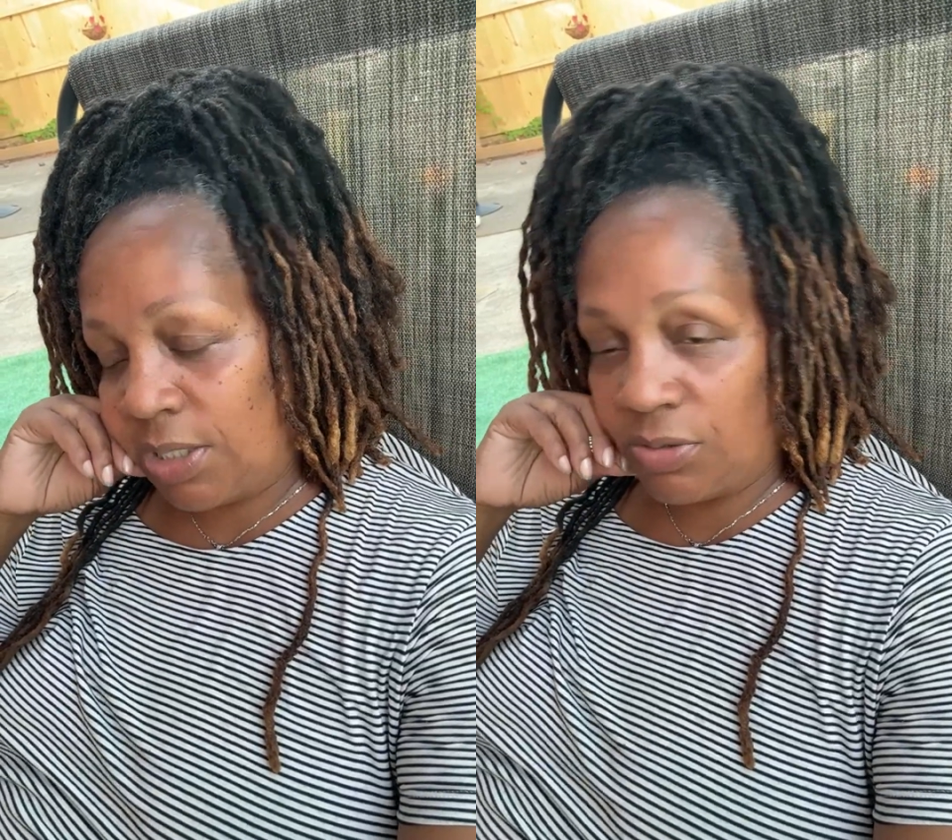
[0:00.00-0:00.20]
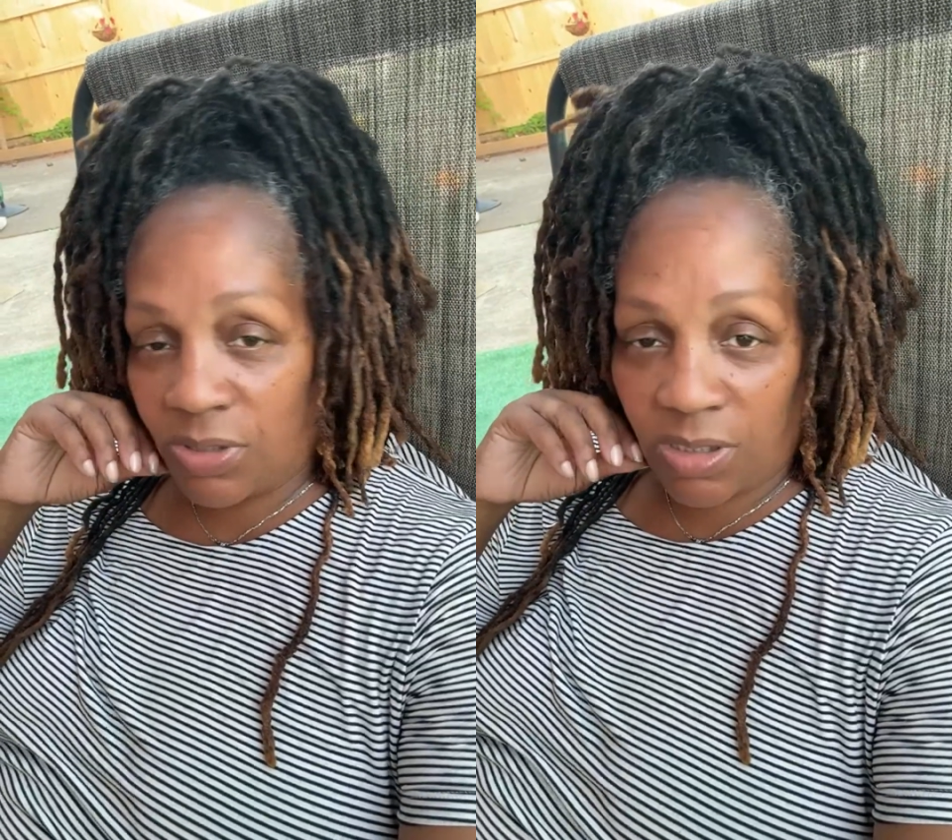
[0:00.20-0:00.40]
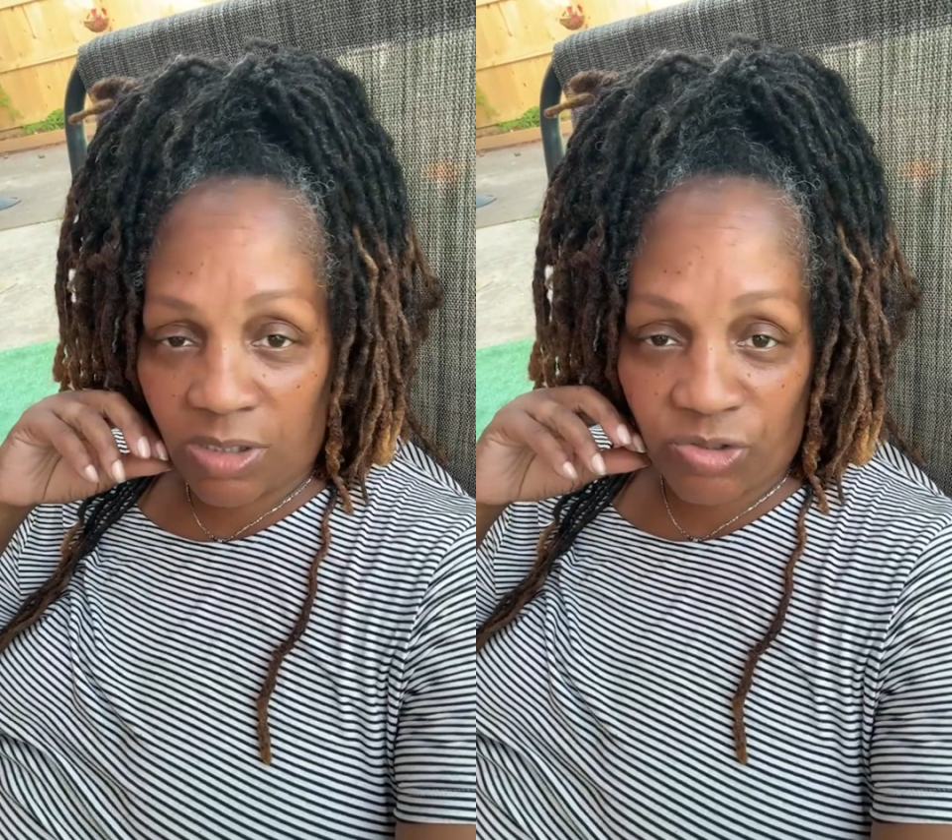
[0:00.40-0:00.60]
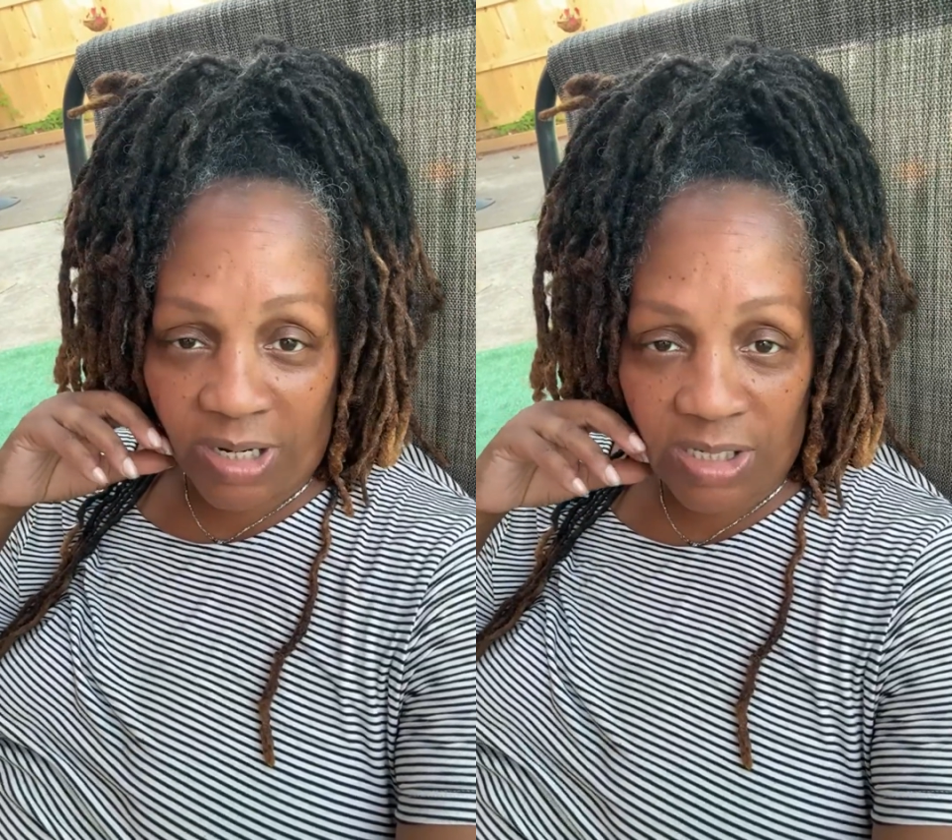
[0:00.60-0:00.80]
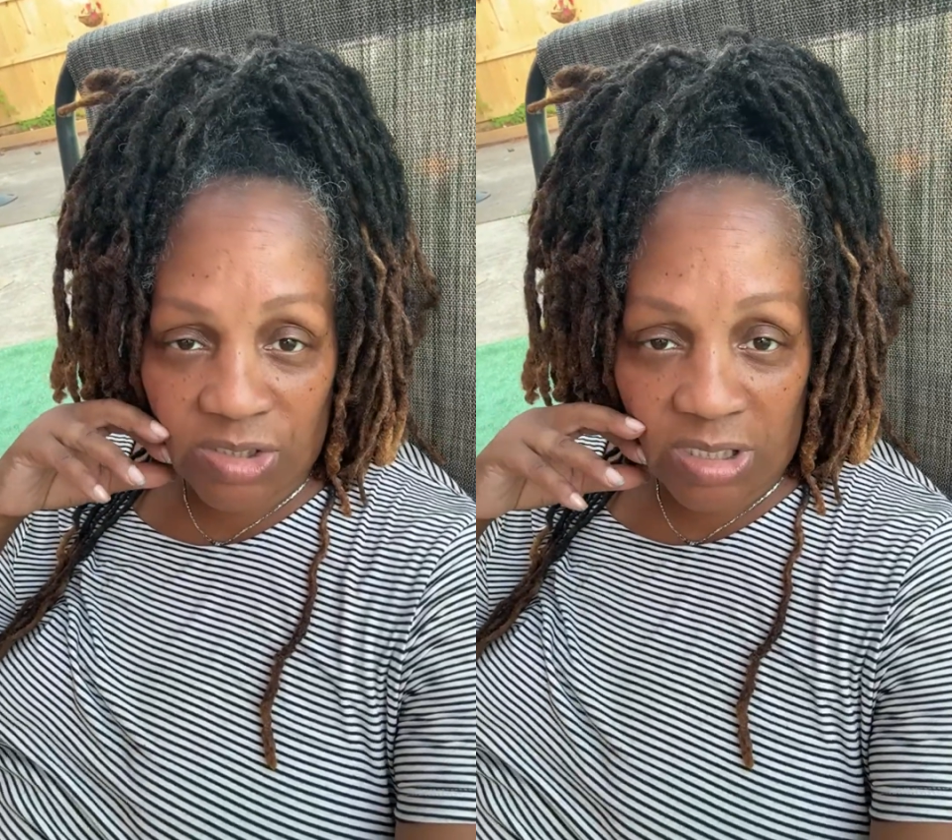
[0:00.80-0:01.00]
using the
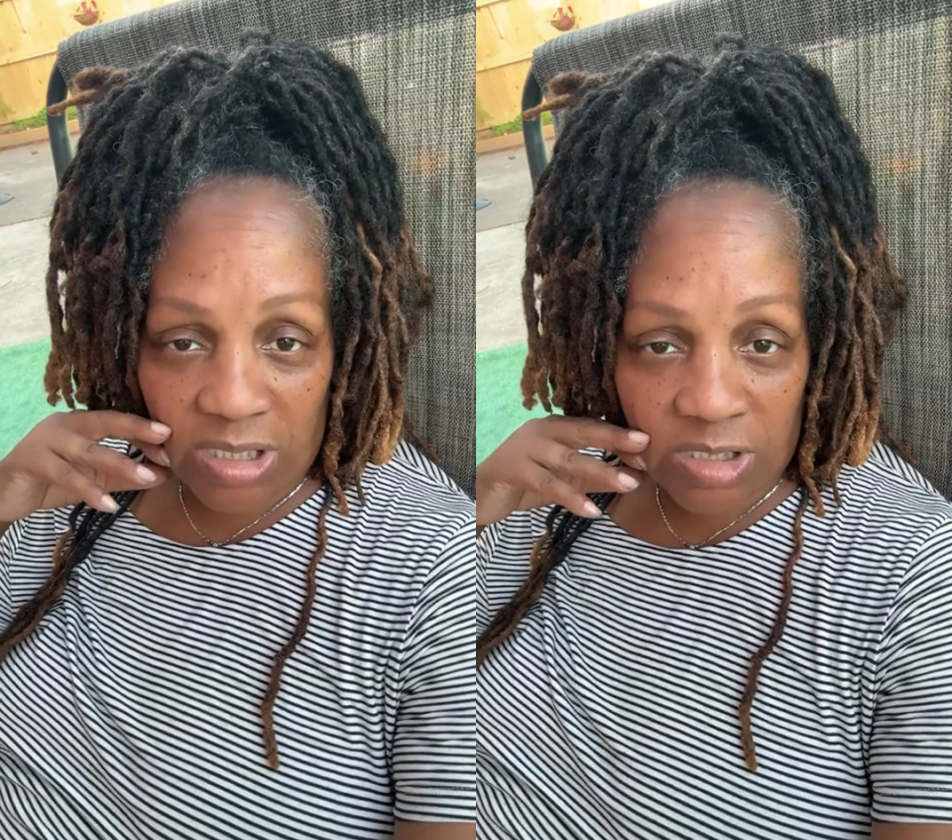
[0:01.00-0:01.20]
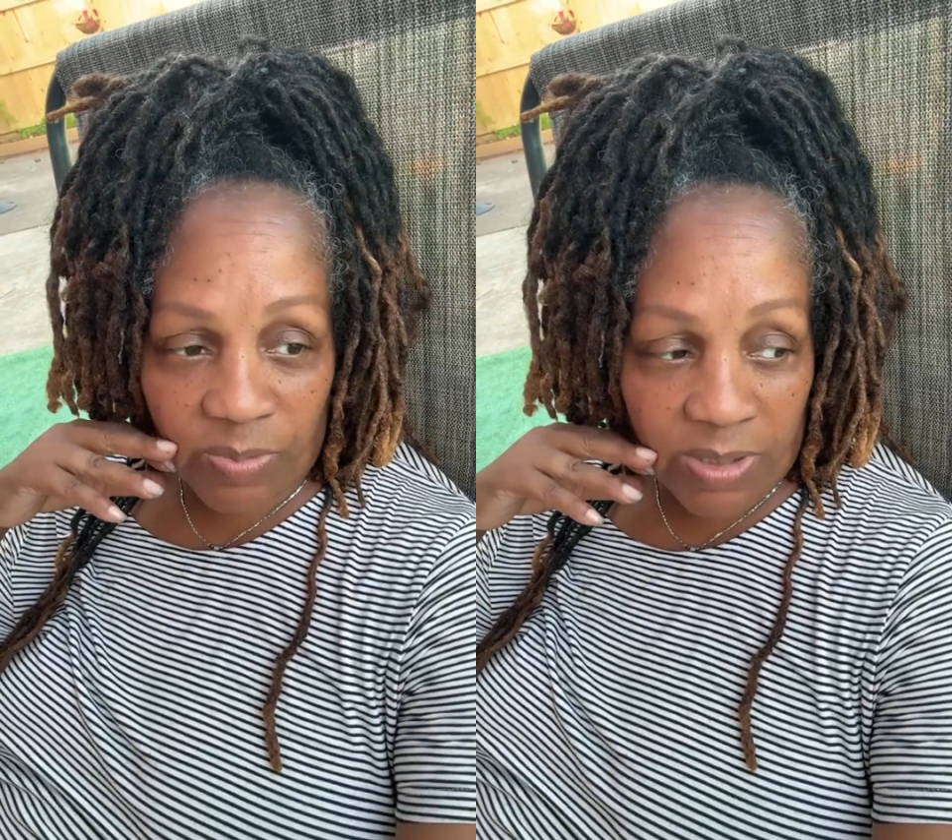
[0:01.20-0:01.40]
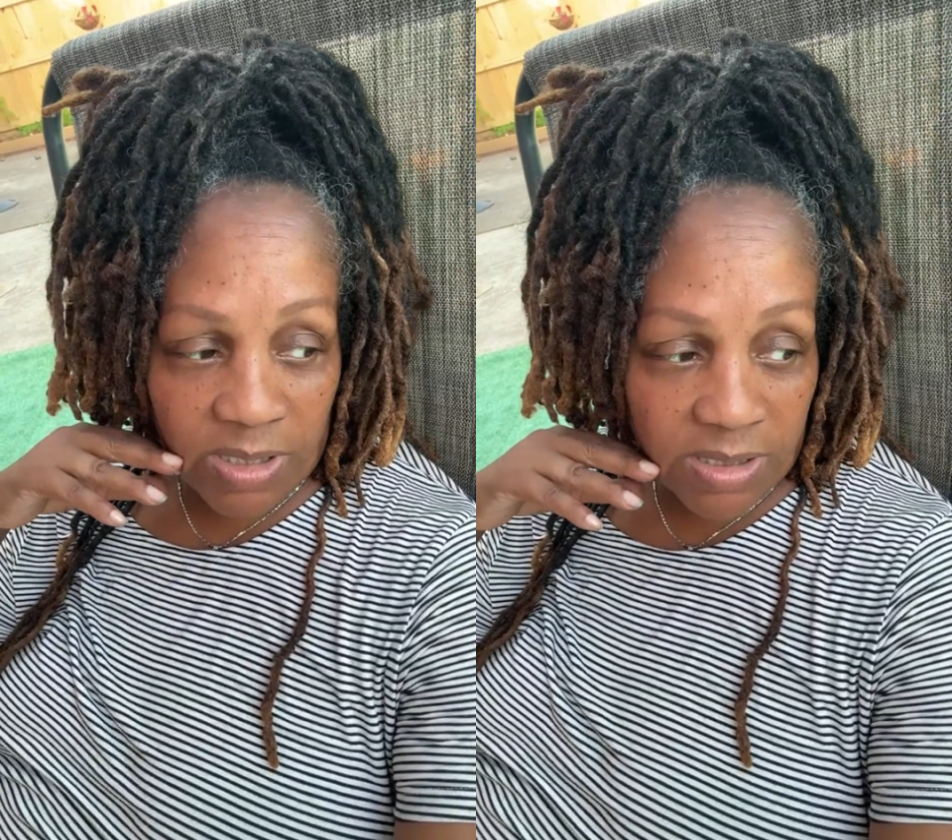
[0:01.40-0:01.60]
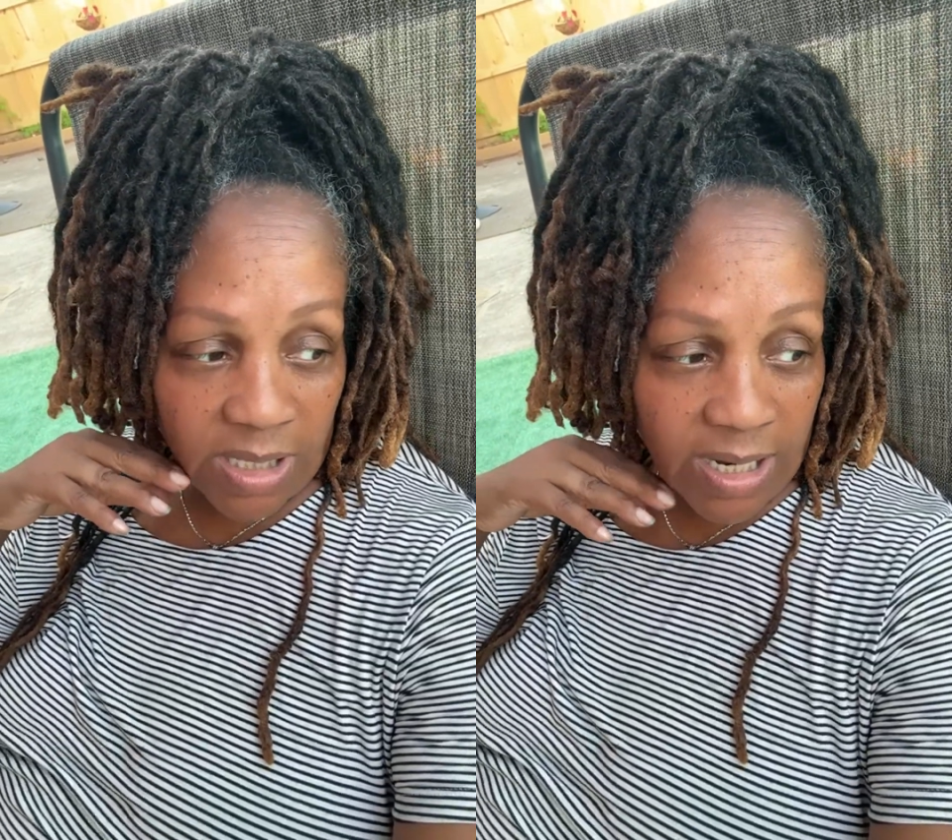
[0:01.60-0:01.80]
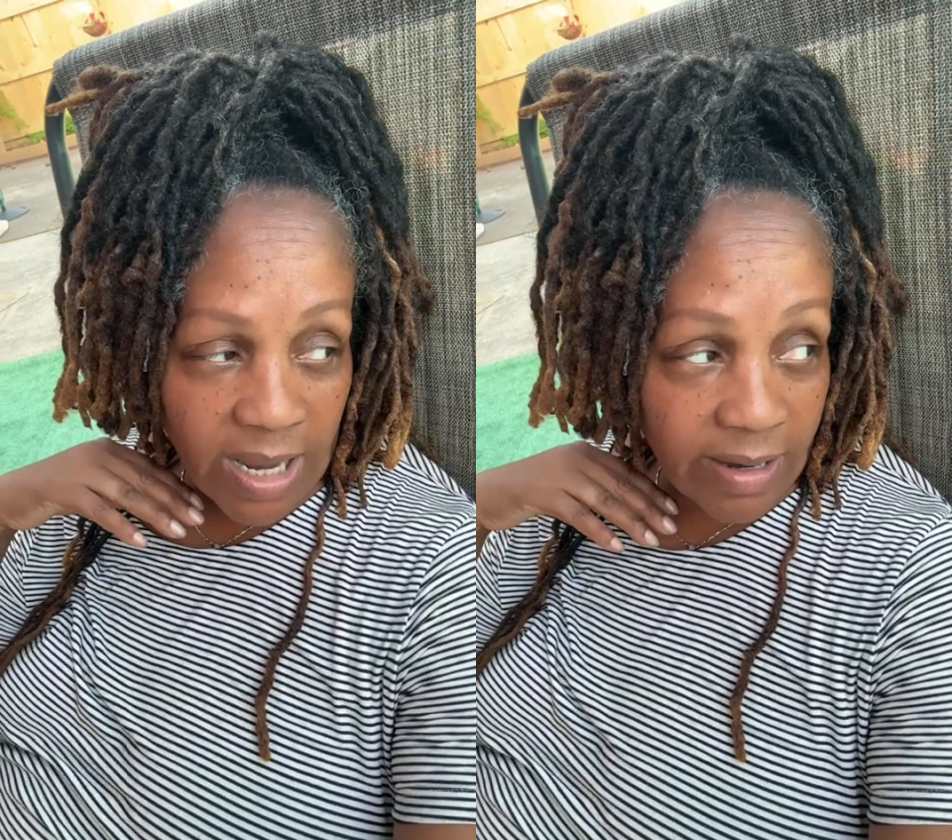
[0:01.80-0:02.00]
trash cans, because
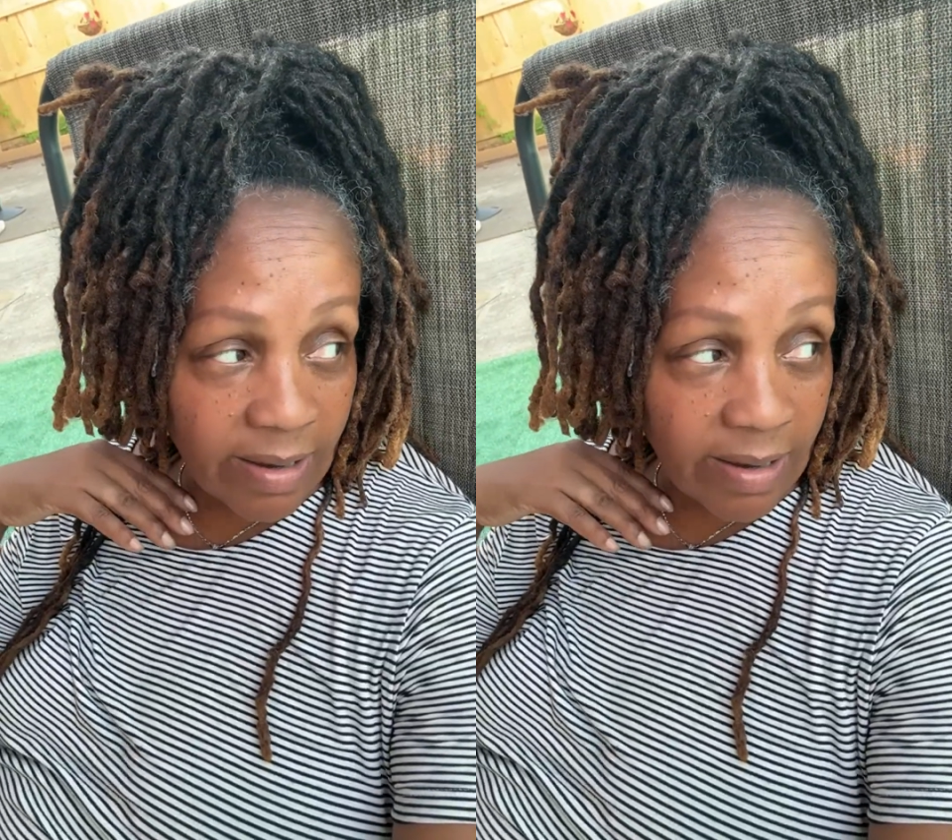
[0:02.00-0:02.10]
I